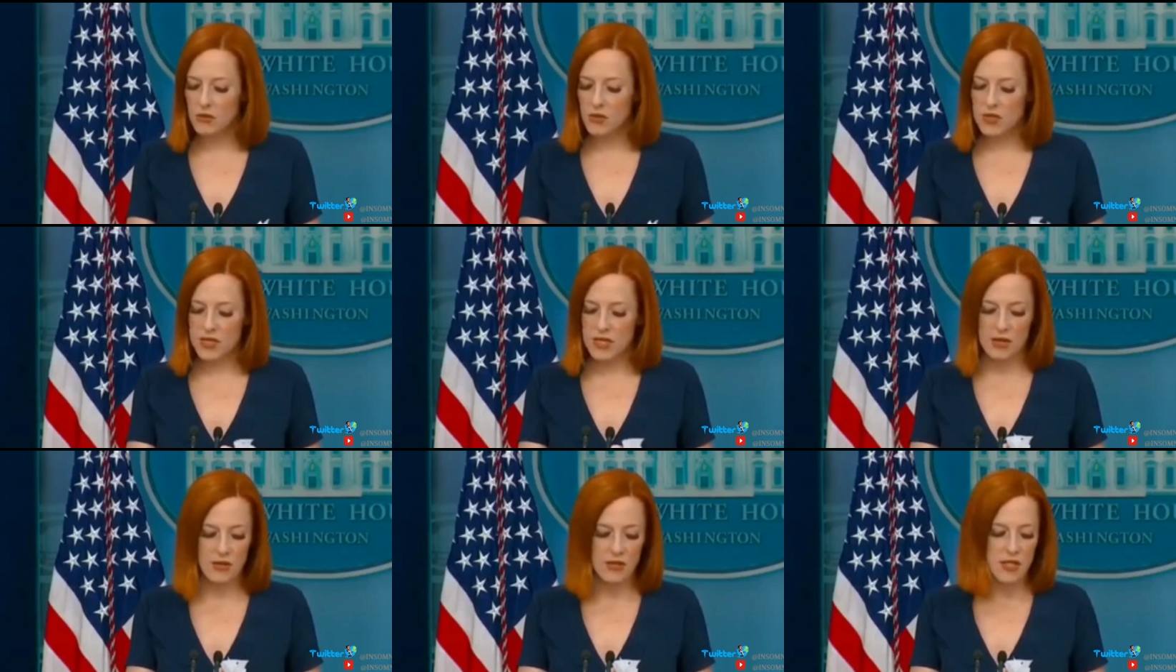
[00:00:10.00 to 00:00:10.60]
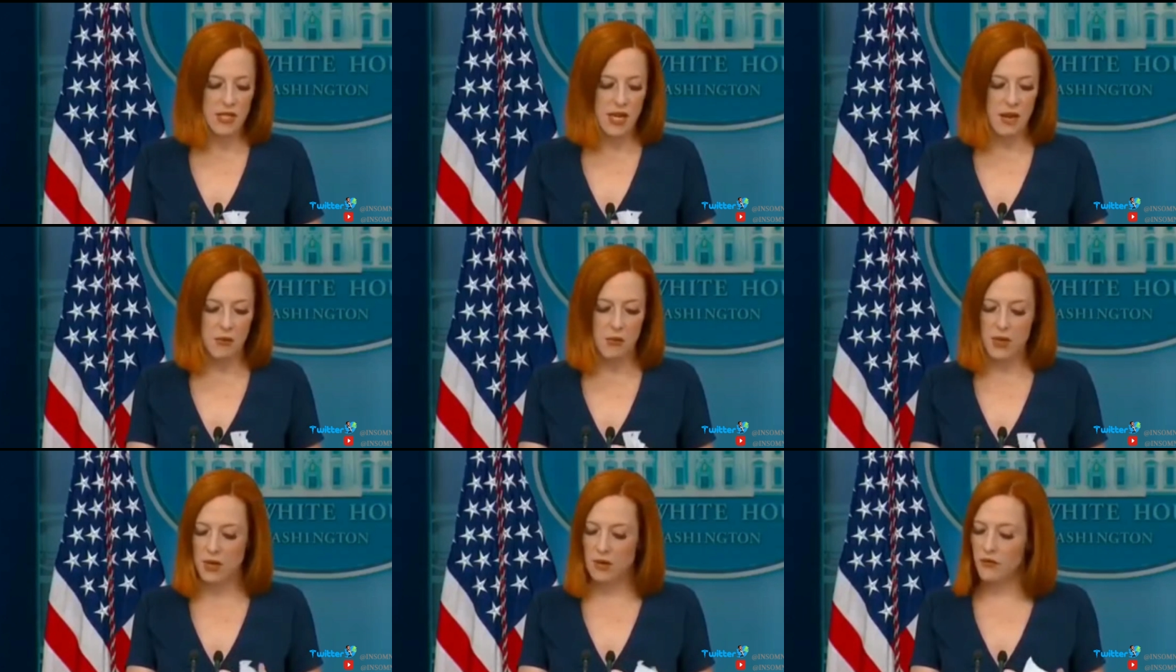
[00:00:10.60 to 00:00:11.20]
The rules announced
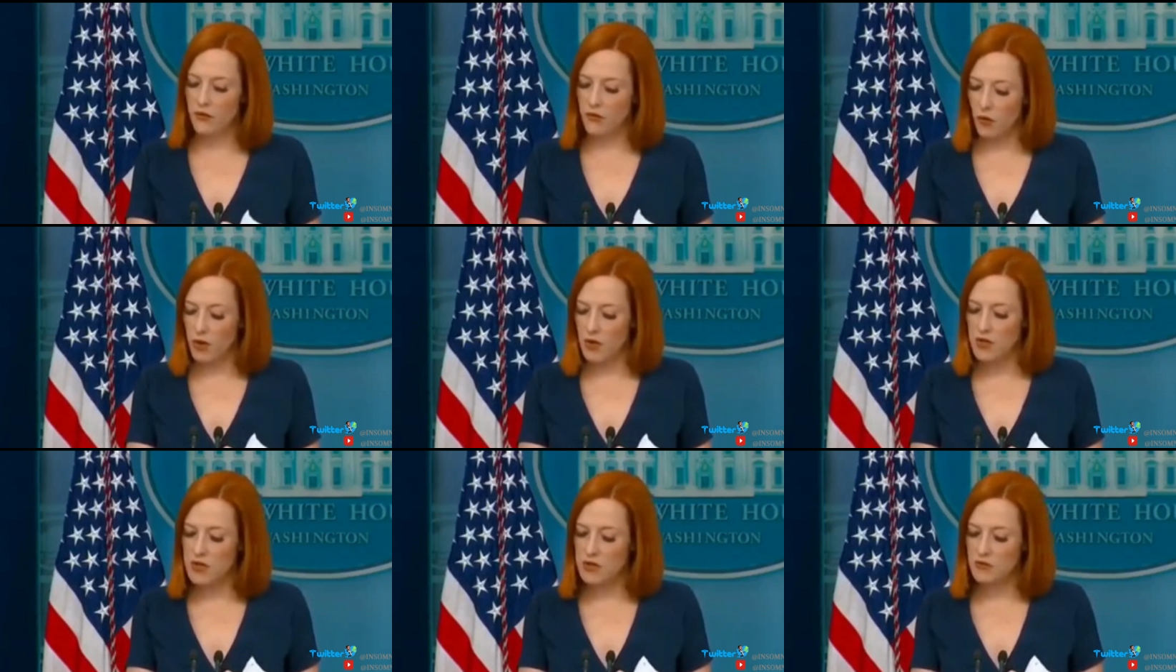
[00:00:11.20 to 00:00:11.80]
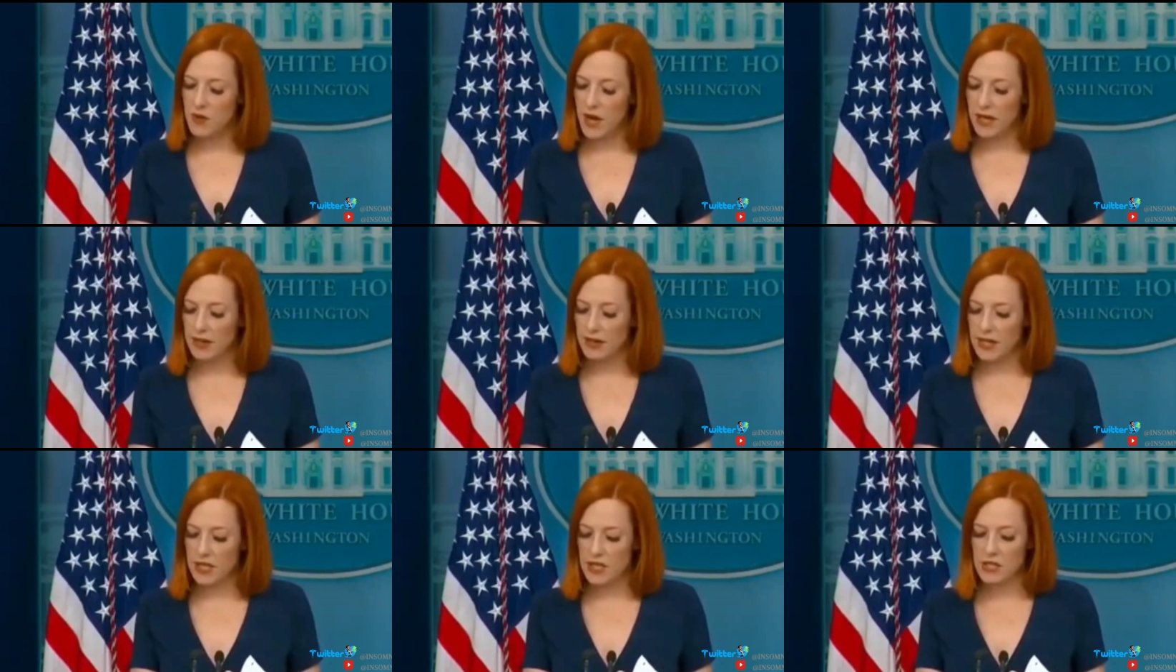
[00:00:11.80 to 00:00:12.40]
today would enforce
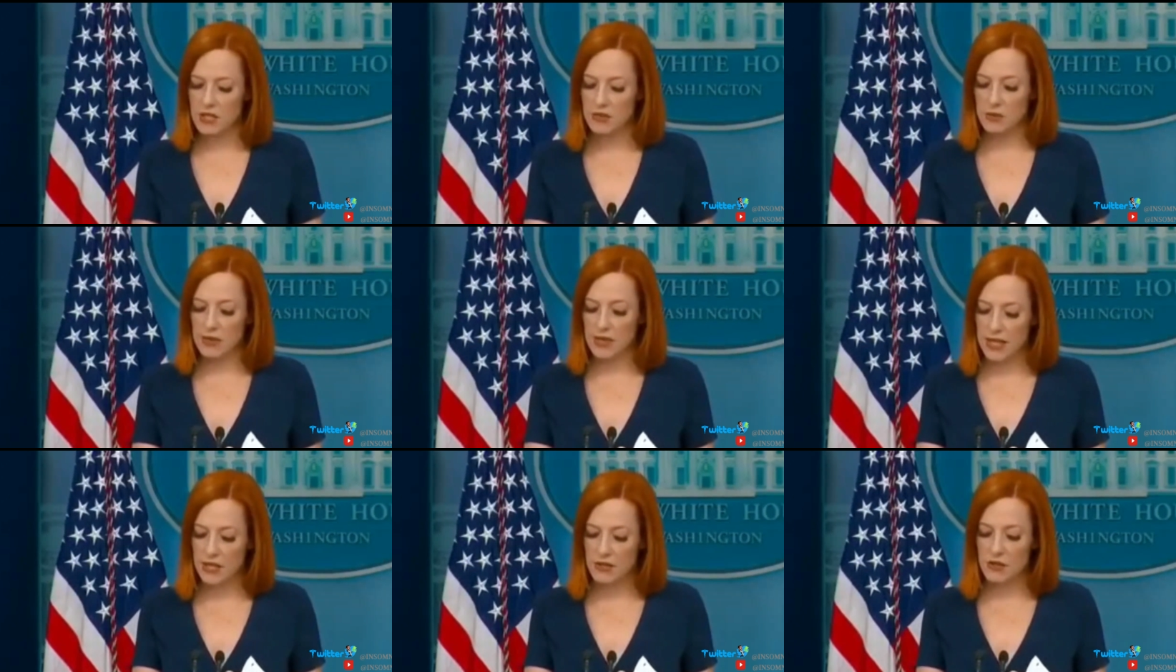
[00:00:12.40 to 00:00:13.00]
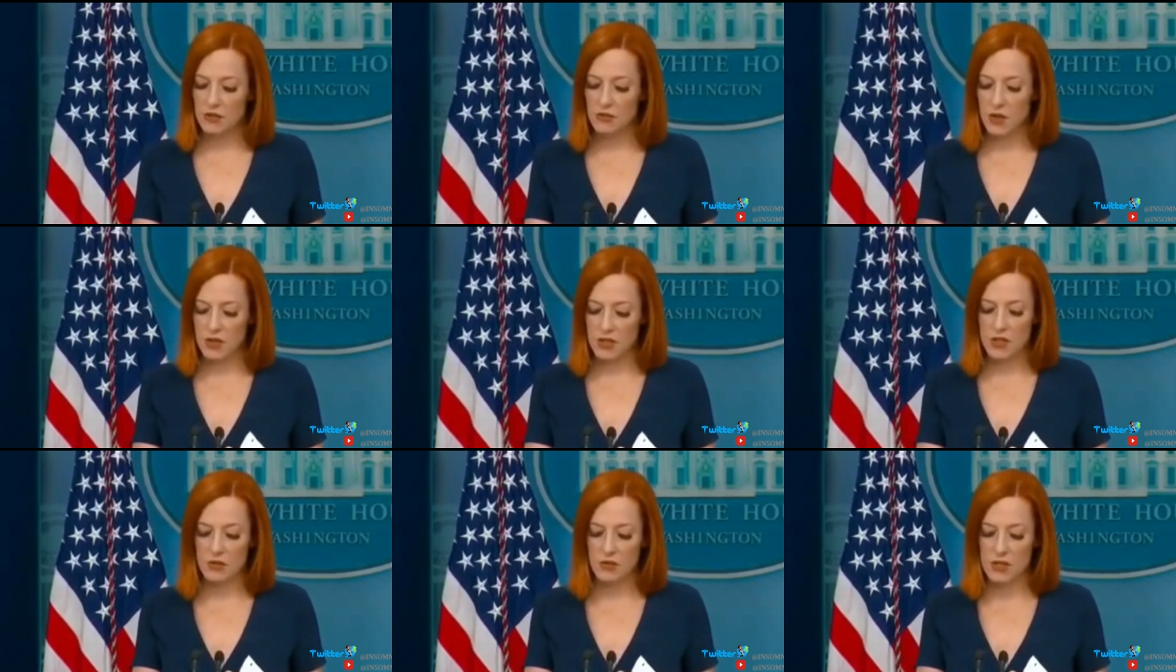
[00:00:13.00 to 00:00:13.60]
regulations related to
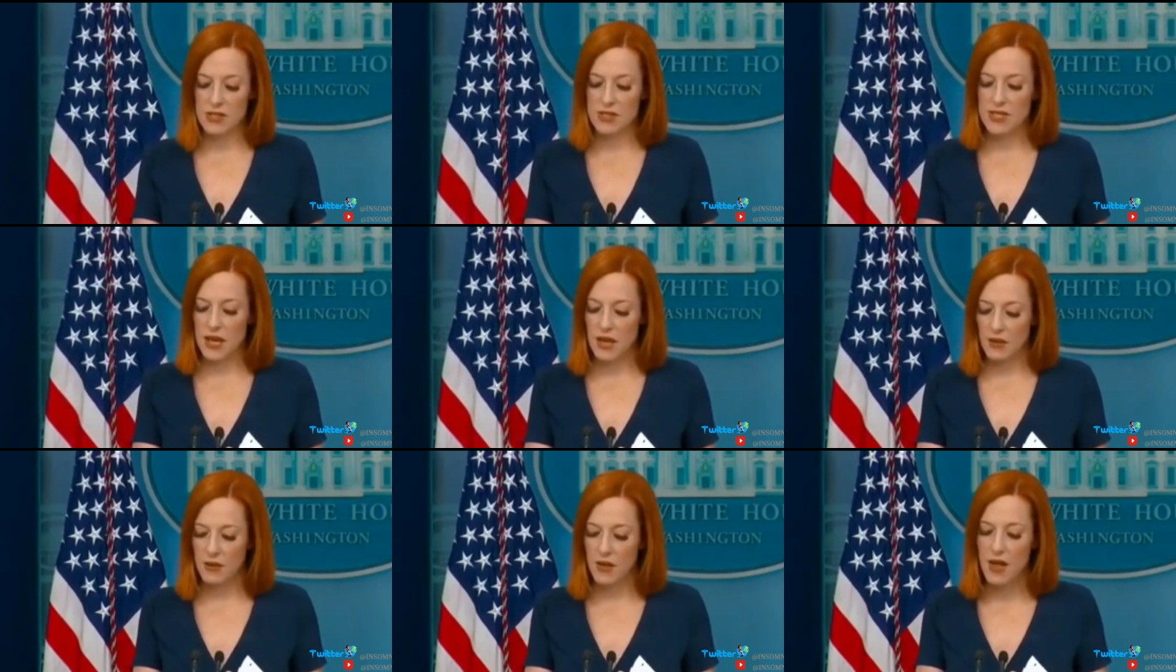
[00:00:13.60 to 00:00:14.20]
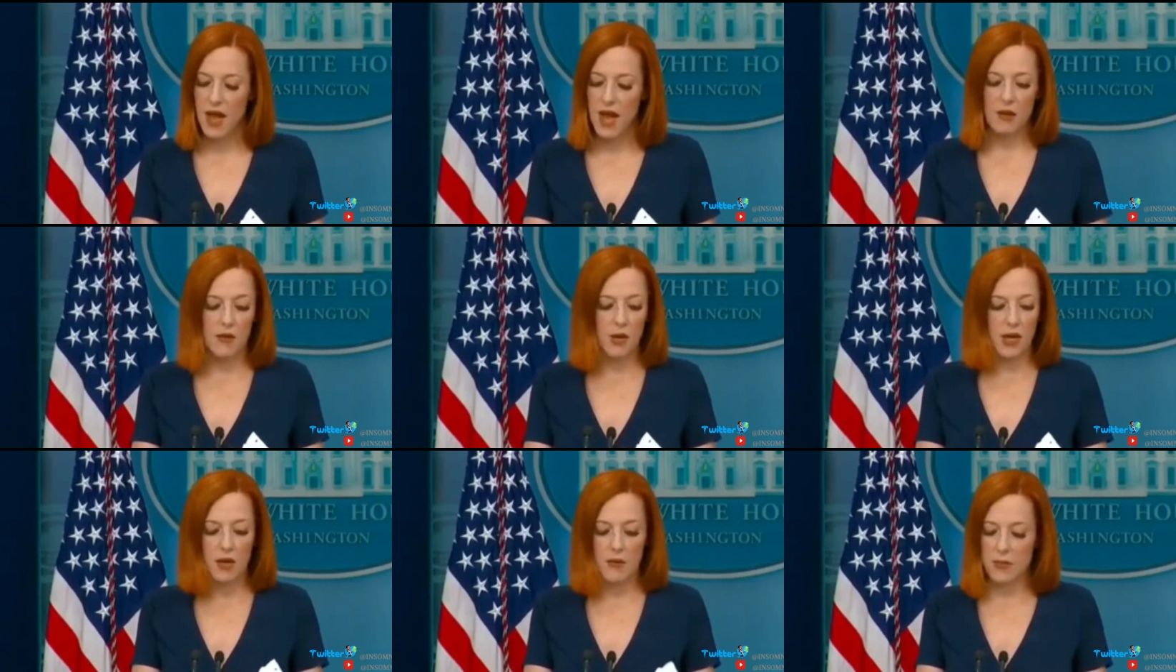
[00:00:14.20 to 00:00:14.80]
what stores sell
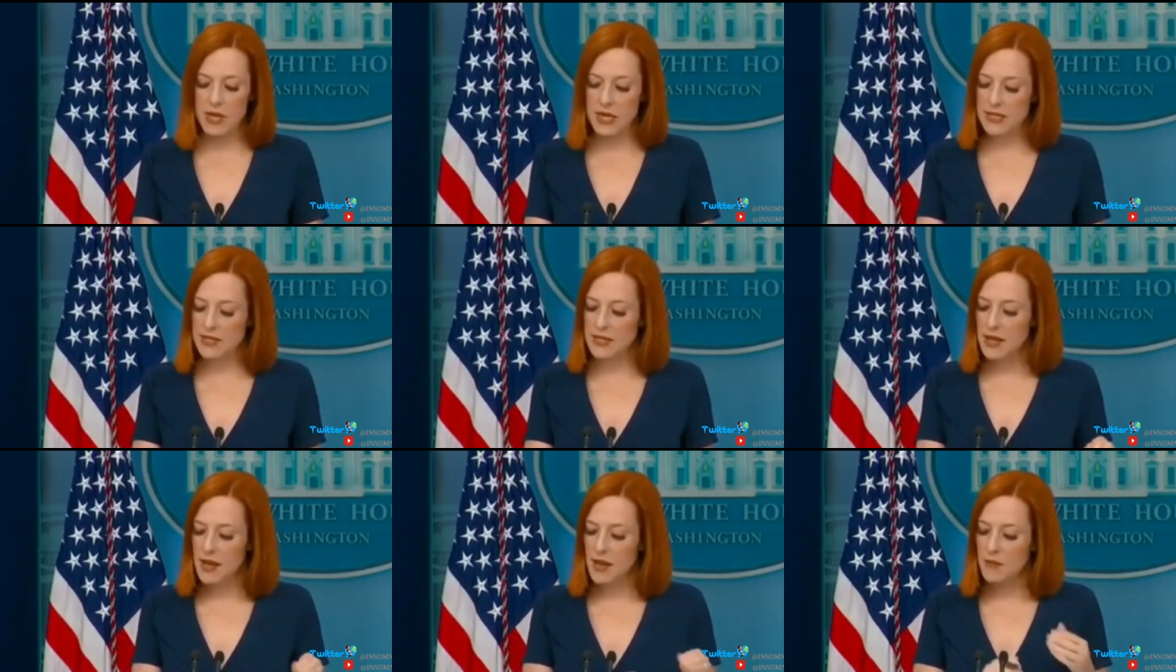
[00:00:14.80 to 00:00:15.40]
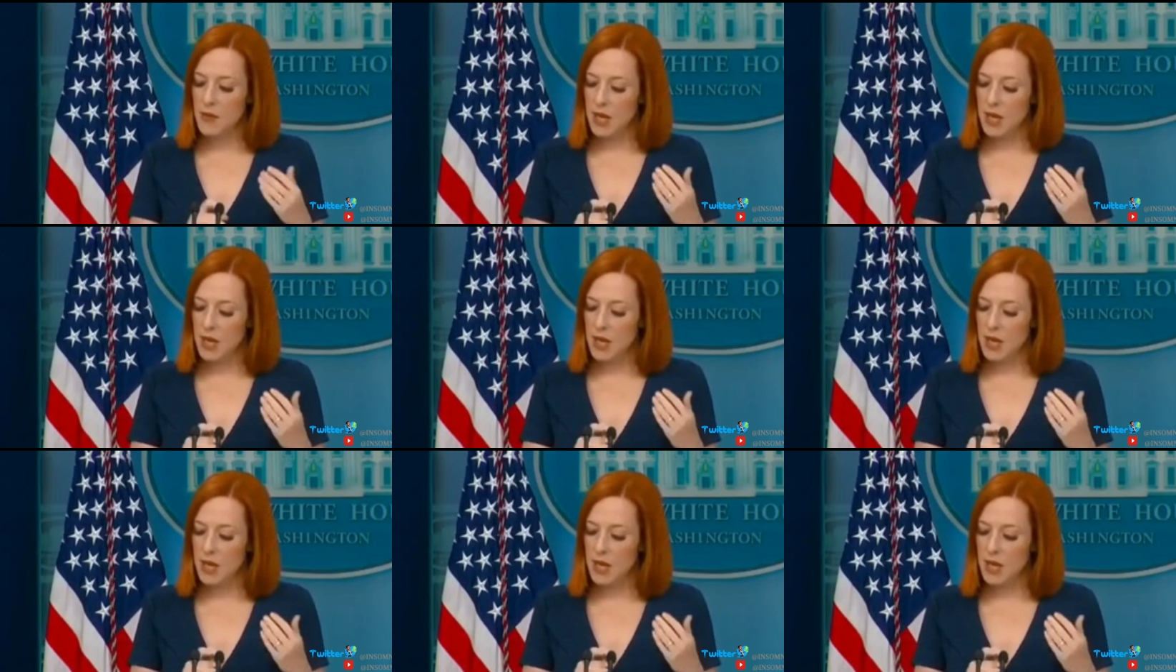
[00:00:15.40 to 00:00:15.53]
and what companies